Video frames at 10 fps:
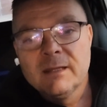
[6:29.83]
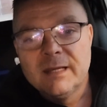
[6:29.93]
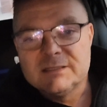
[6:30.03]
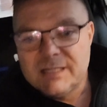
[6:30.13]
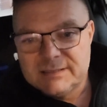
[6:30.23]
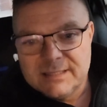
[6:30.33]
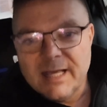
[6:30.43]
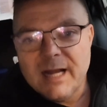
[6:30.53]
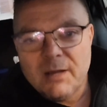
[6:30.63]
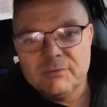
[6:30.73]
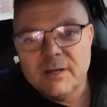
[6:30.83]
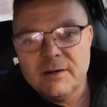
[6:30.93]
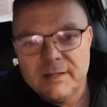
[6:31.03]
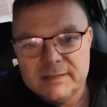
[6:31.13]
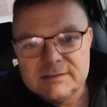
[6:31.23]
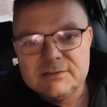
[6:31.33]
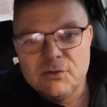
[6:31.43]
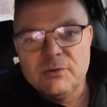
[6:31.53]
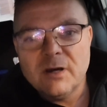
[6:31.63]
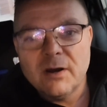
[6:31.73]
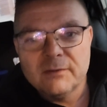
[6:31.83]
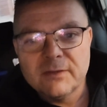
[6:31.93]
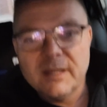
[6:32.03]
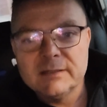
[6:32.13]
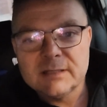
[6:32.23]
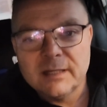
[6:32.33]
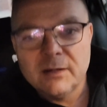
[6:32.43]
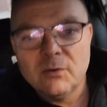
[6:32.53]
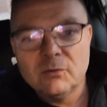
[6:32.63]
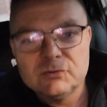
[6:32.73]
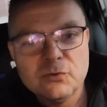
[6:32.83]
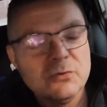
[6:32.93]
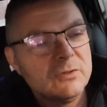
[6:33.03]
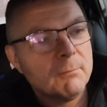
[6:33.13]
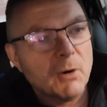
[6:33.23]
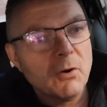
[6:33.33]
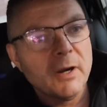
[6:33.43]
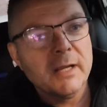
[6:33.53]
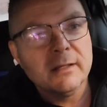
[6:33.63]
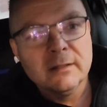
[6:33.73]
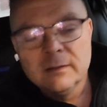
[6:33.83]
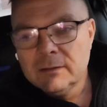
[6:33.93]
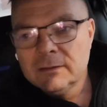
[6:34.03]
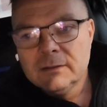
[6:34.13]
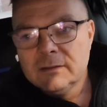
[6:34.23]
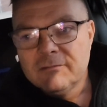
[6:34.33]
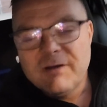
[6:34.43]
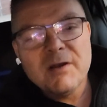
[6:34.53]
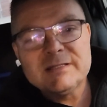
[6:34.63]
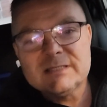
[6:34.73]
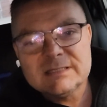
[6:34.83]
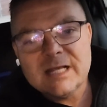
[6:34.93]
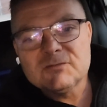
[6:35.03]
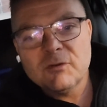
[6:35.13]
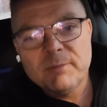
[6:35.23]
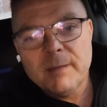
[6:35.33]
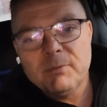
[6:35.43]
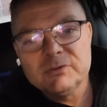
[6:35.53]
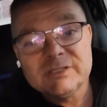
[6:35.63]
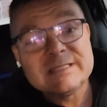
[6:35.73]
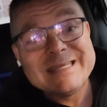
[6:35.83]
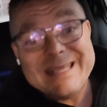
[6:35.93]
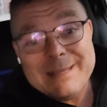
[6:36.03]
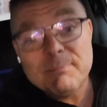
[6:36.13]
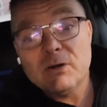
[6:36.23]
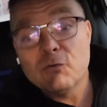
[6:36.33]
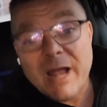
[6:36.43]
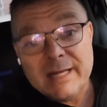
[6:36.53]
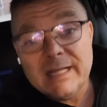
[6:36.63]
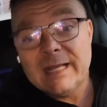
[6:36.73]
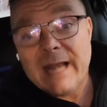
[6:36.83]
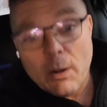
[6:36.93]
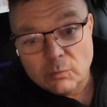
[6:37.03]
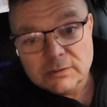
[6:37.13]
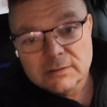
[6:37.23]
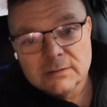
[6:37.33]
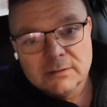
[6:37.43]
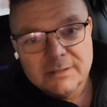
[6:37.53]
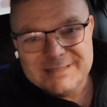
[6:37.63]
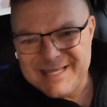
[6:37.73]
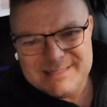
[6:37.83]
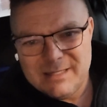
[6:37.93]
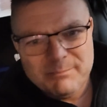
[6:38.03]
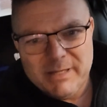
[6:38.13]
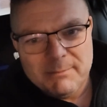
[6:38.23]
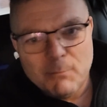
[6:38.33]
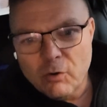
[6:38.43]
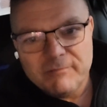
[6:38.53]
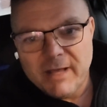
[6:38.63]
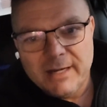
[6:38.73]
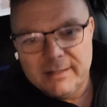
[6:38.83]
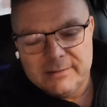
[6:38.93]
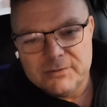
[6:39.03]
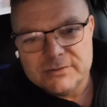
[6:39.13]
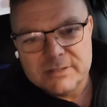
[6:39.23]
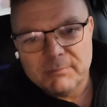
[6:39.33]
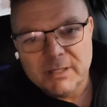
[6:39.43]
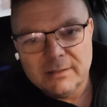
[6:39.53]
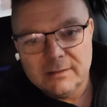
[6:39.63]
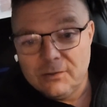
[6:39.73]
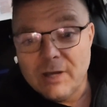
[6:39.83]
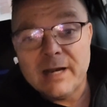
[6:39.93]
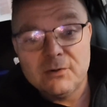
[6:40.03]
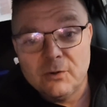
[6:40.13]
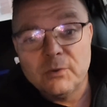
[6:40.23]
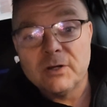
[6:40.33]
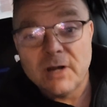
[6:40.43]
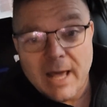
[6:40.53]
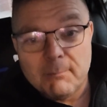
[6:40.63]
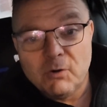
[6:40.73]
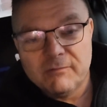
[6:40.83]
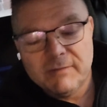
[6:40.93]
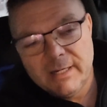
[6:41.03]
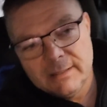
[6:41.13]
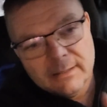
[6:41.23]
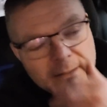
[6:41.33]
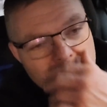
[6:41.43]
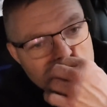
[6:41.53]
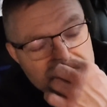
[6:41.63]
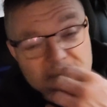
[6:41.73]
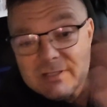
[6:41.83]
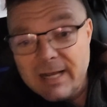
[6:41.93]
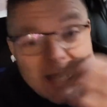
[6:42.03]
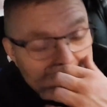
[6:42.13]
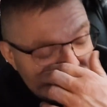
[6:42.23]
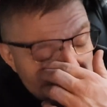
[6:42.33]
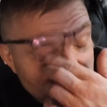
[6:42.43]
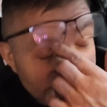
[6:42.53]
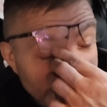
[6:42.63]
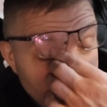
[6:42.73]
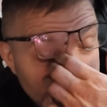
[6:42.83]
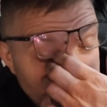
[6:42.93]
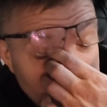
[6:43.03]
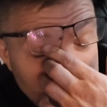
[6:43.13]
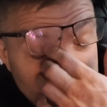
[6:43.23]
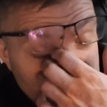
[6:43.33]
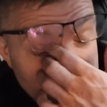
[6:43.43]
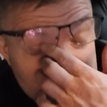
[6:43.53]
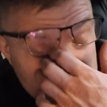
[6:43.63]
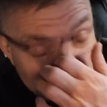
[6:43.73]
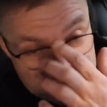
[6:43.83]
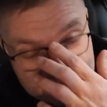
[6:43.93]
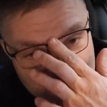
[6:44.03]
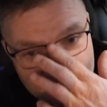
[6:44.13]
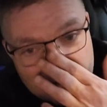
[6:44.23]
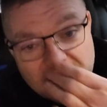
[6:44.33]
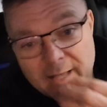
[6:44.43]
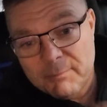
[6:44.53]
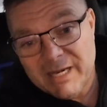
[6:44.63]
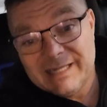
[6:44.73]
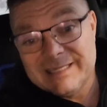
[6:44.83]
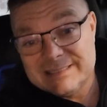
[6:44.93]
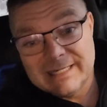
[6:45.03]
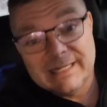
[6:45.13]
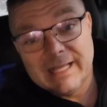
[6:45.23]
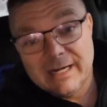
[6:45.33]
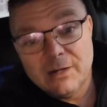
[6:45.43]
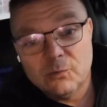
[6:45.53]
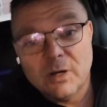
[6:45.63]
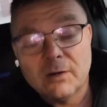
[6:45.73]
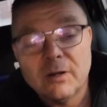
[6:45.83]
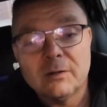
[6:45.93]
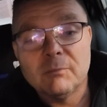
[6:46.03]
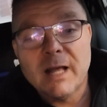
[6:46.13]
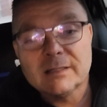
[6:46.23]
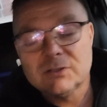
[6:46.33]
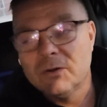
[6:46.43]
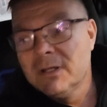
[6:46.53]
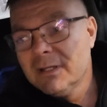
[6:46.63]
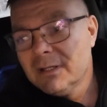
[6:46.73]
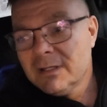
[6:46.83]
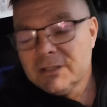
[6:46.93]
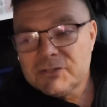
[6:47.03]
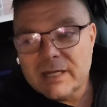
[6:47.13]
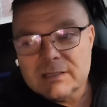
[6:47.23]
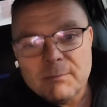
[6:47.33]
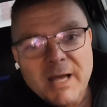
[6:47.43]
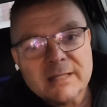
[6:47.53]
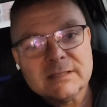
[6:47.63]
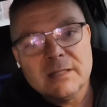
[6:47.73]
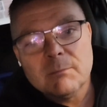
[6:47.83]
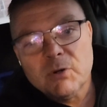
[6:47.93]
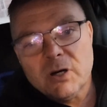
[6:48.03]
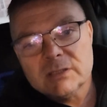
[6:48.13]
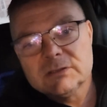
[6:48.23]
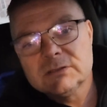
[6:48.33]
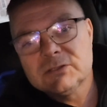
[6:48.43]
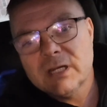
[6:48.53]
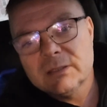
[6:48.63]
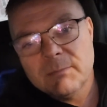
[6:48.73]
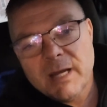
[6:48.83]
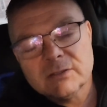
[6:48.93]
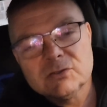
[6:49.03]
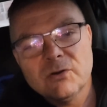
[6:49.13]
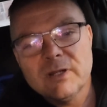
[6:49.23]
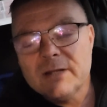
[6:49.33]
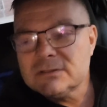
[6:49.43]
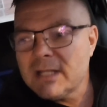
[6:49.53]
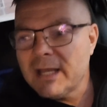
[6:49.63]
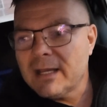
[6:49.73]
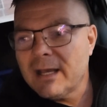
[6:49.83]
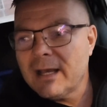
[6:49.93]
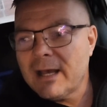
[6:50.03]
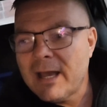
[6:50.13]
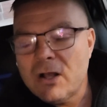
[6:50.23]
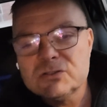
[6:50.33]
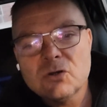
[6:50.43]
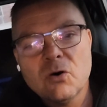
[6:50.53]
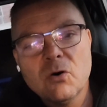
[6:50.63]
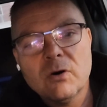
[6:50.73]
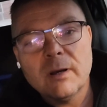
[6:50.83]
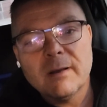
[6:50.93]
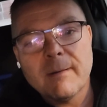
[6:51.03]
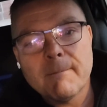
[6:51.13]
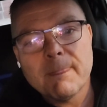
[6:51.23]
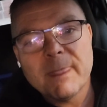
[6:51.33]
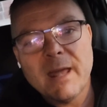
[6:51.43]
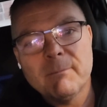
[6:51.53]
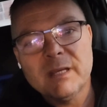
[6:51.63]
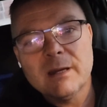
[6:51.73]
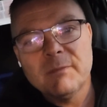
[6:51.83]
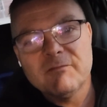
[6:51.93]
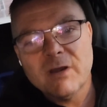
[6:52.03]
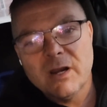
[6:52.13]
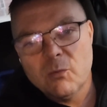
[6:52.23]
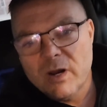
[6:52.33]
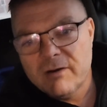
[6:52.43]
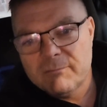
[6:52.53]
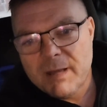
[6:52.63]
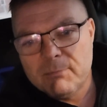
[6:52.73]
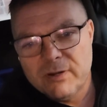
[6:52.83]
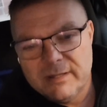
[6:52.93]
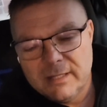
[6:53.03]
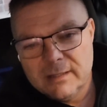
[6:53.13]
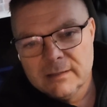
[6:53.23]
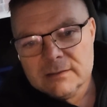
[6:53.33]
It's get out there. It's do the hard things, do the boring. Very successful people just keep grinding it out. It's easy to be motivated and do something. You got to do it when you're not motivated. So today I was motivated, but other days we'll see. I'm at least going to get out and walk around the block. So check the box on the books, check the box. So that was like, I also am becoming very aware of my breathing.